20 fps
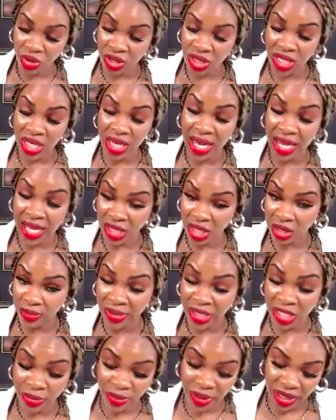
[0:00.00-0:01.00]
DOT, it has
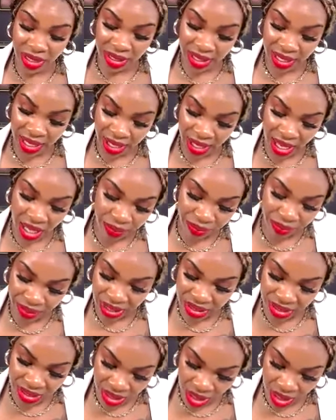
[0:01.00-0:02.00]
to be split. It
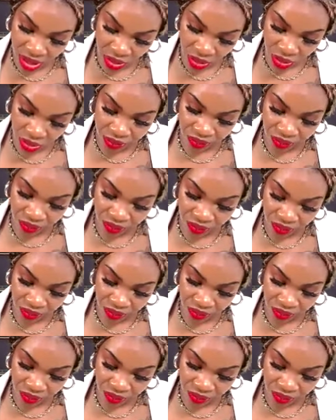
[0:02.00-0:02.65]
cannot be single.